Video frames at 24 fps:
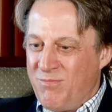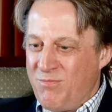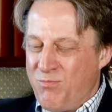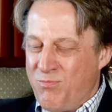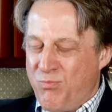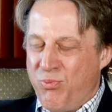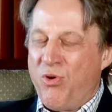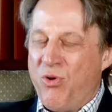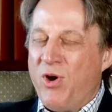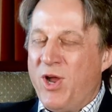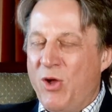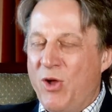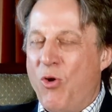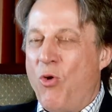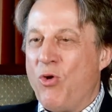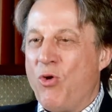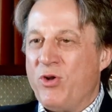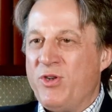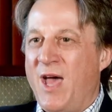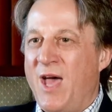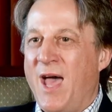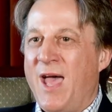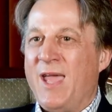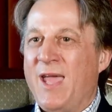
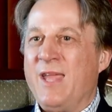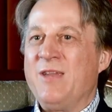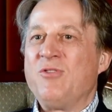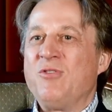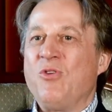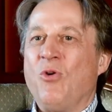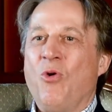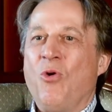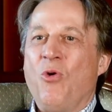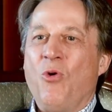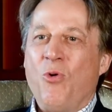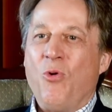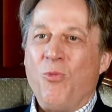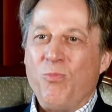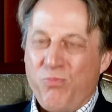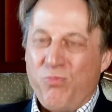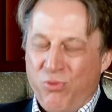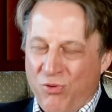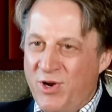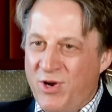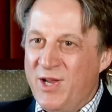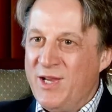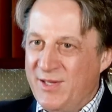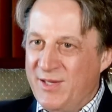preordained or
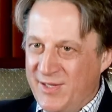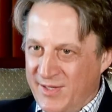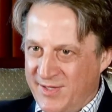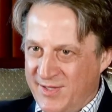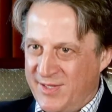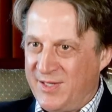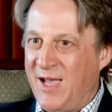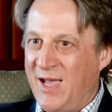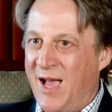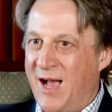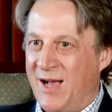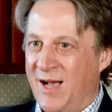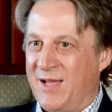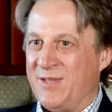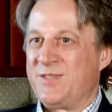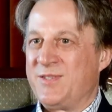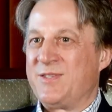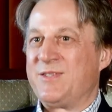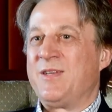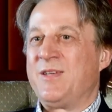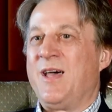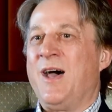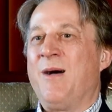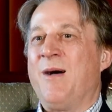
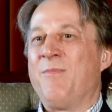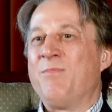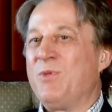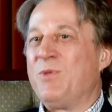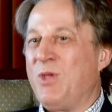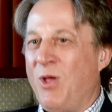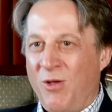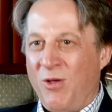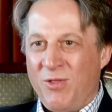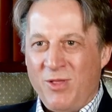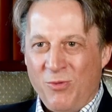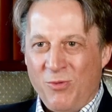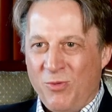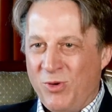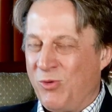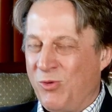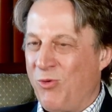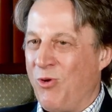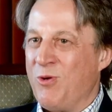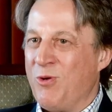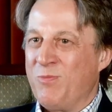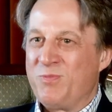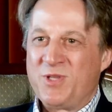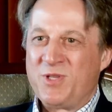pre-discussed. There were
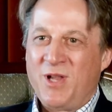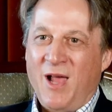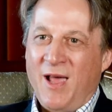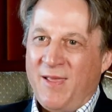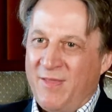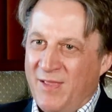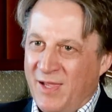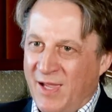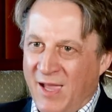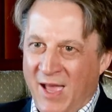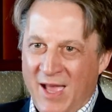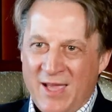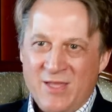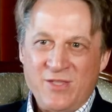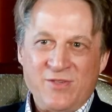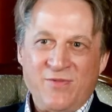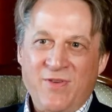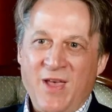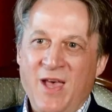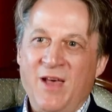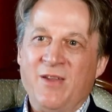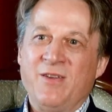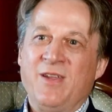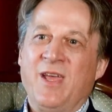groups like the Gates
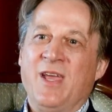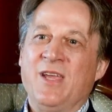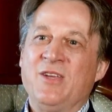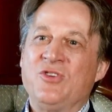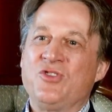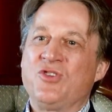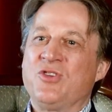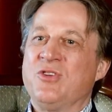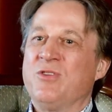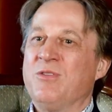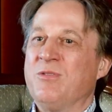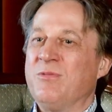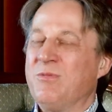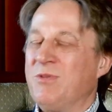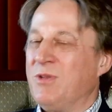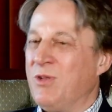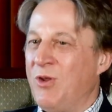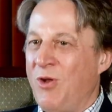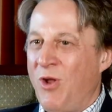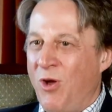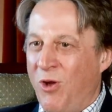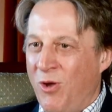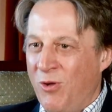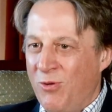Foundation,
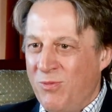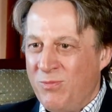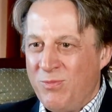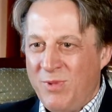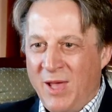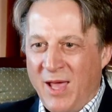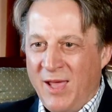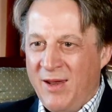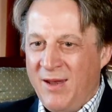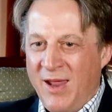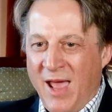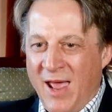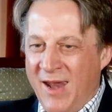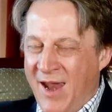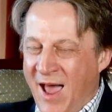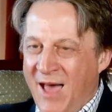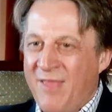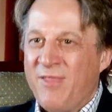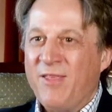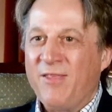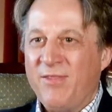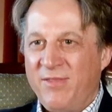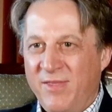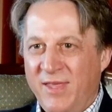and
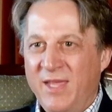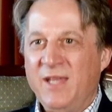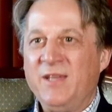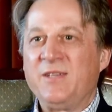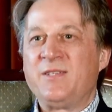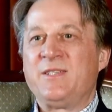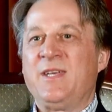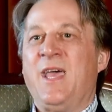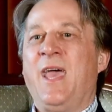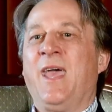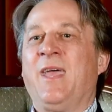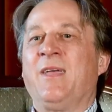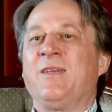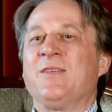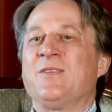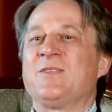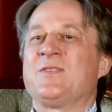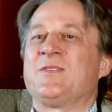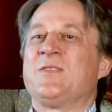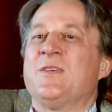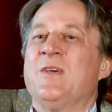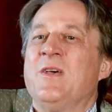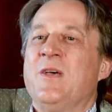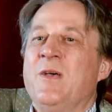other think
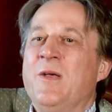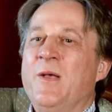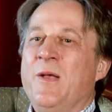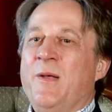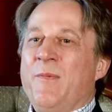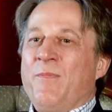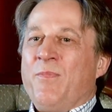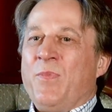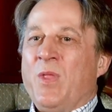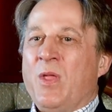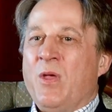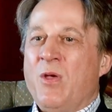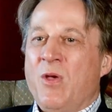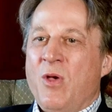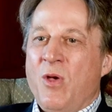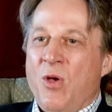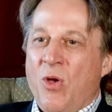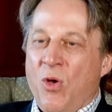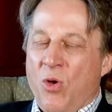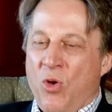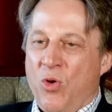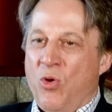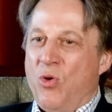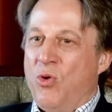tanks
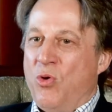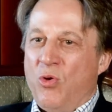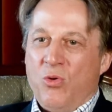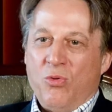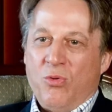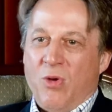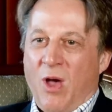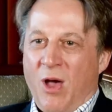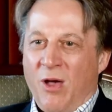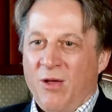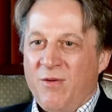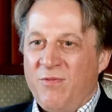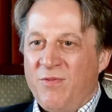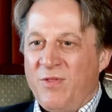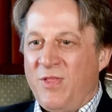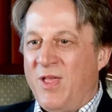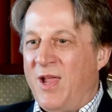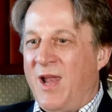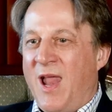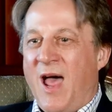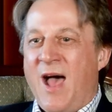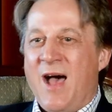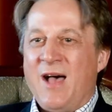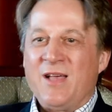who over
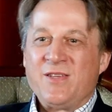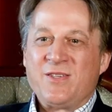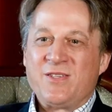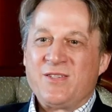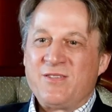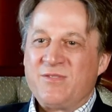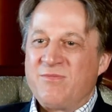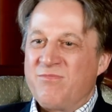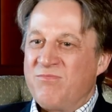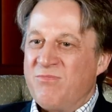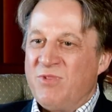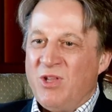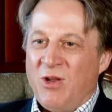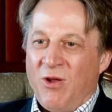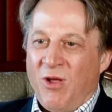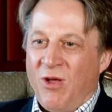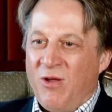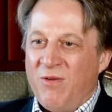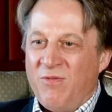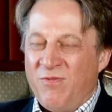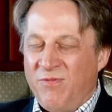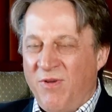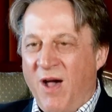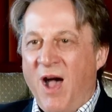the last,
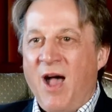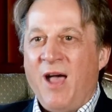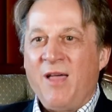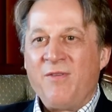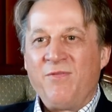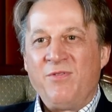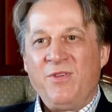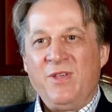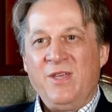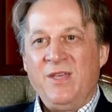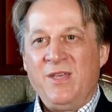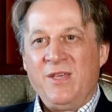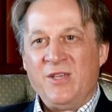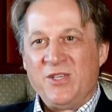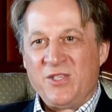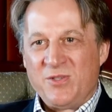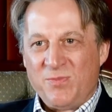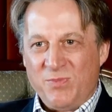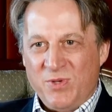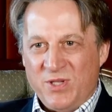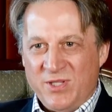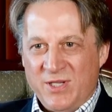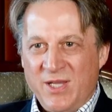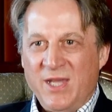5 years
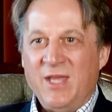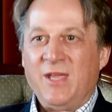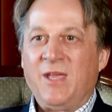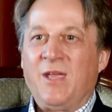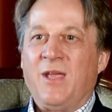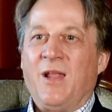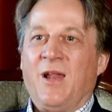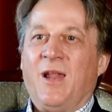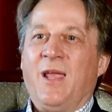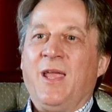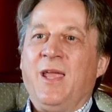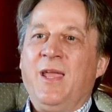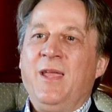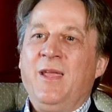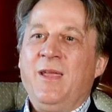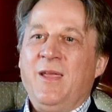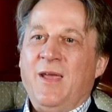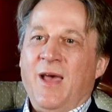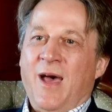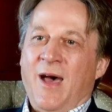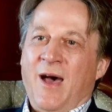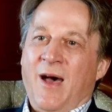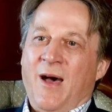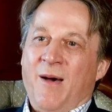particularly,
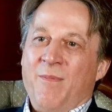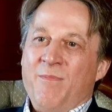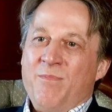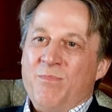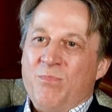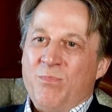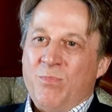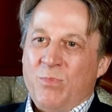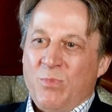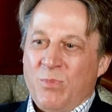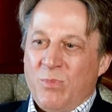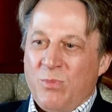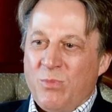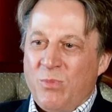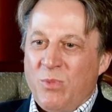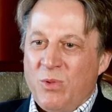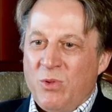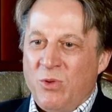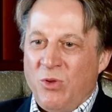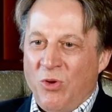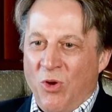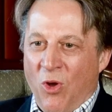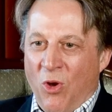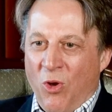
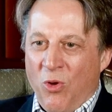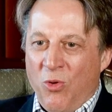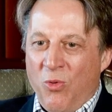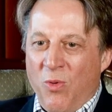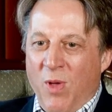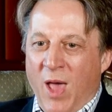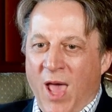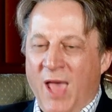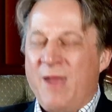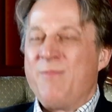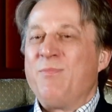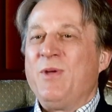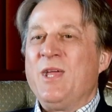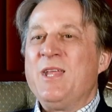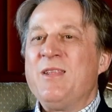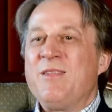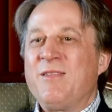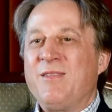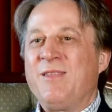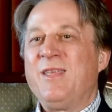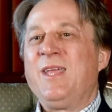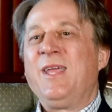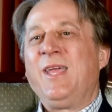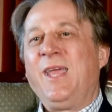had been
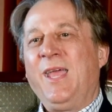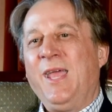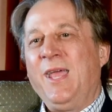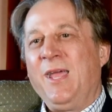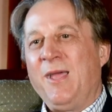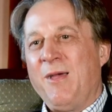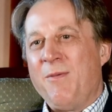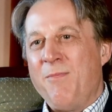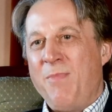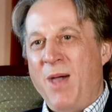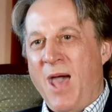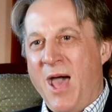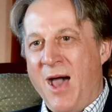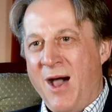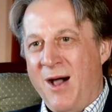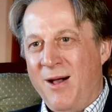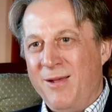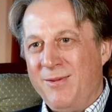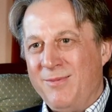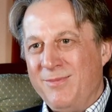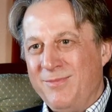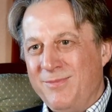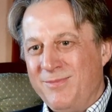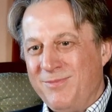thinking
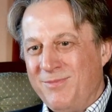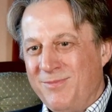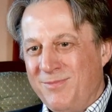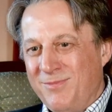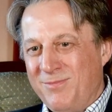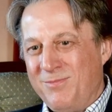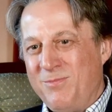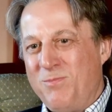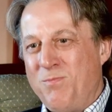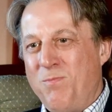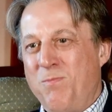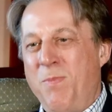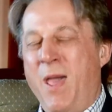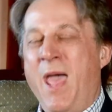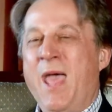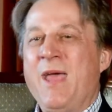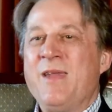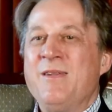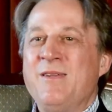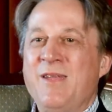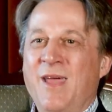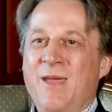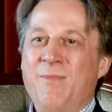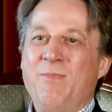about
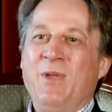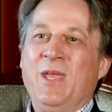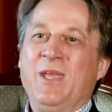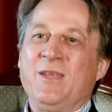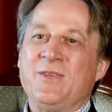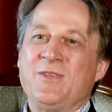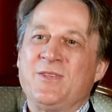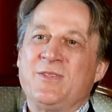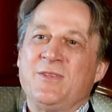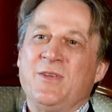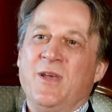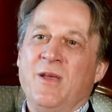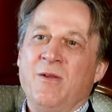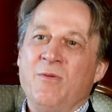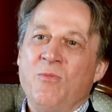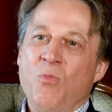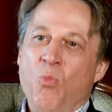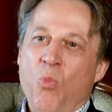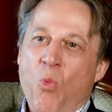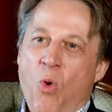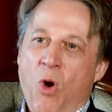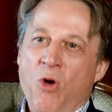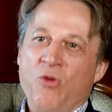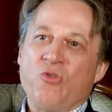pandemics
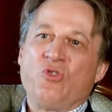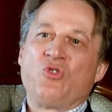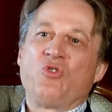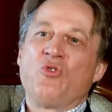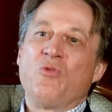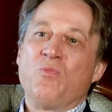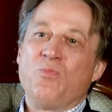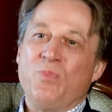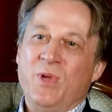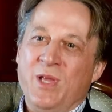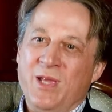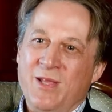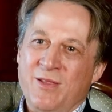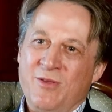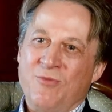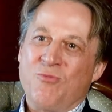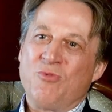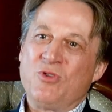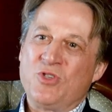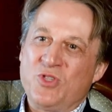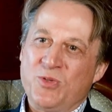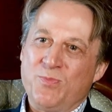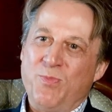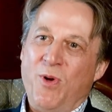and what should be the
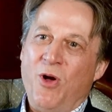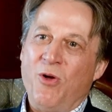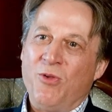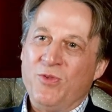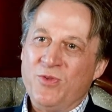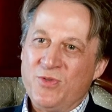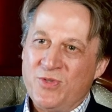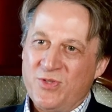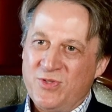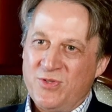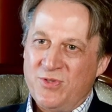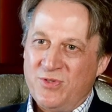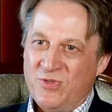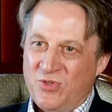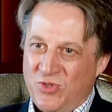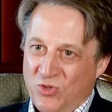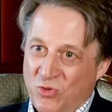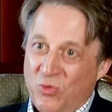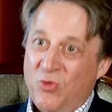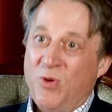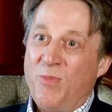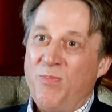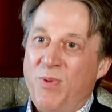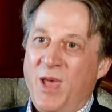response
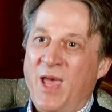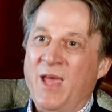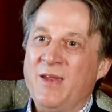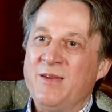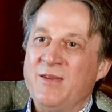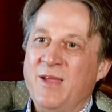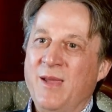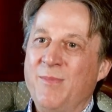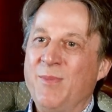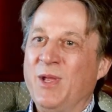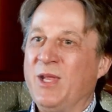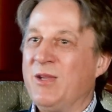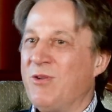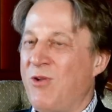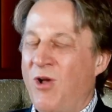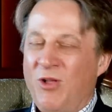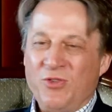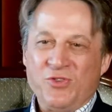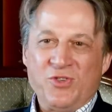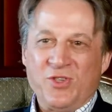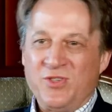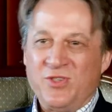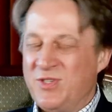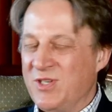to a pandemic,
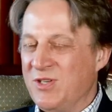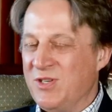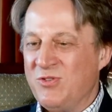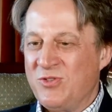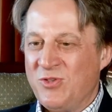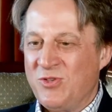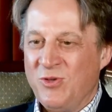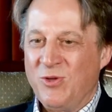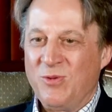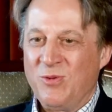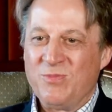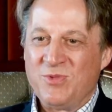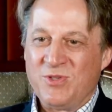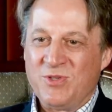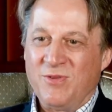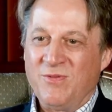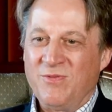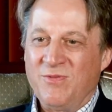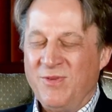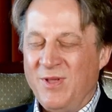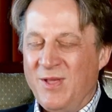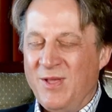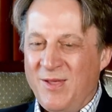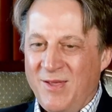not just in terms
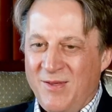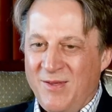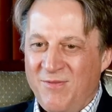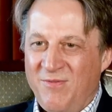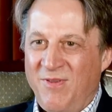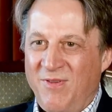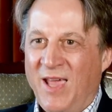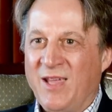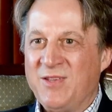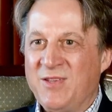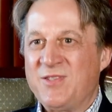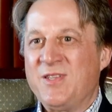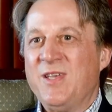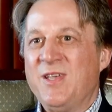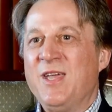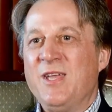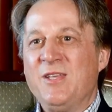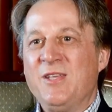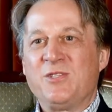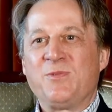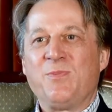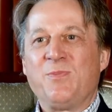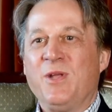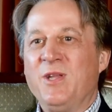of
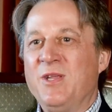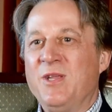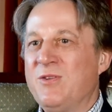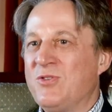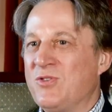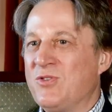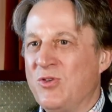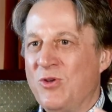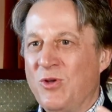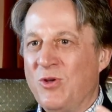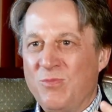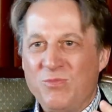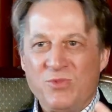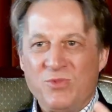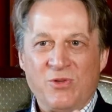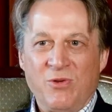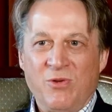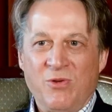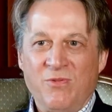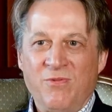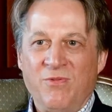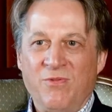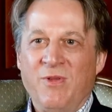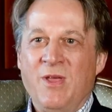vaccines, but in terms
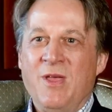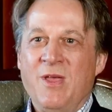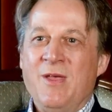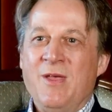of